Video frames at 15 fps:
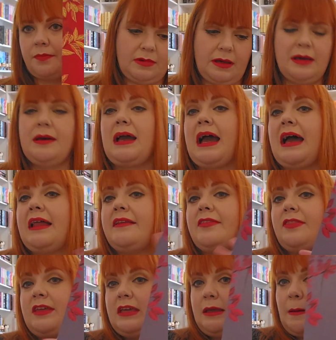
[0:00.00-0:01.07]
And
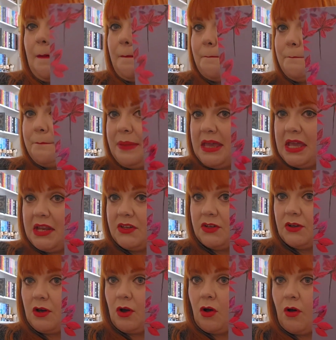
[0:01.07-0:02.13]
the bit
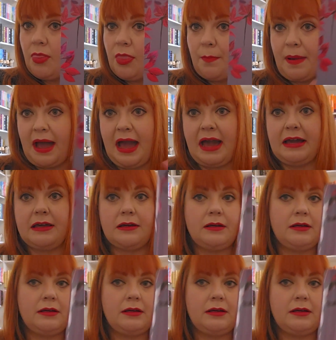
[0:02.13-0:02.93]
on the back